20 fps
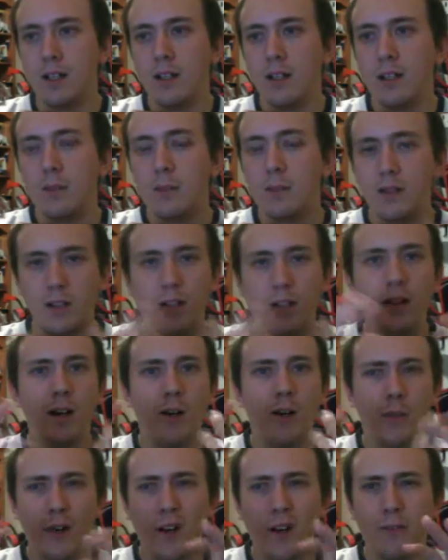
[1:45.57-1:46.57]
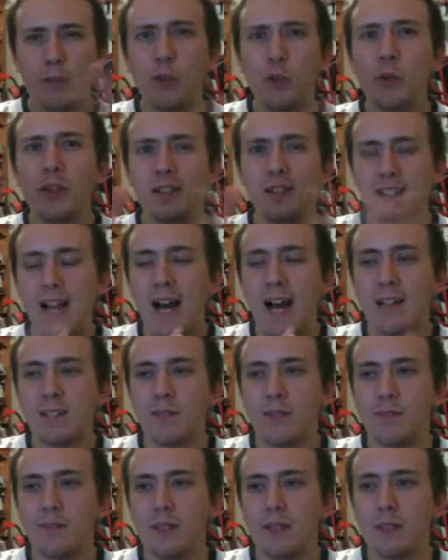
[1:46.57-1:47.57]
But a few of these guys
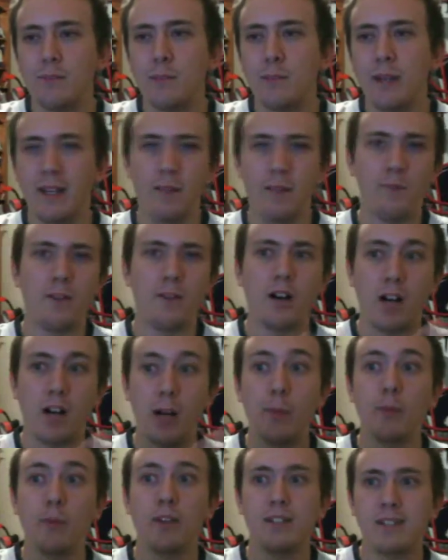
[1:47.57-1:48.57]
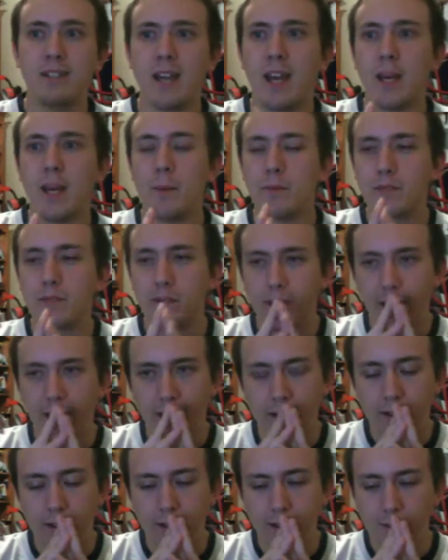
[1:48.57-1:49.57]
have been in a couple of these games.
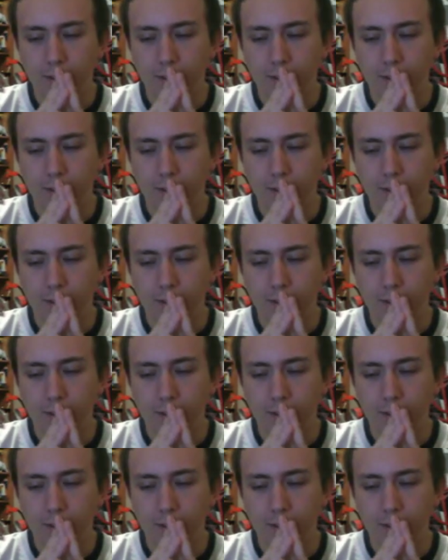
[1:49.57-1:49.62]
And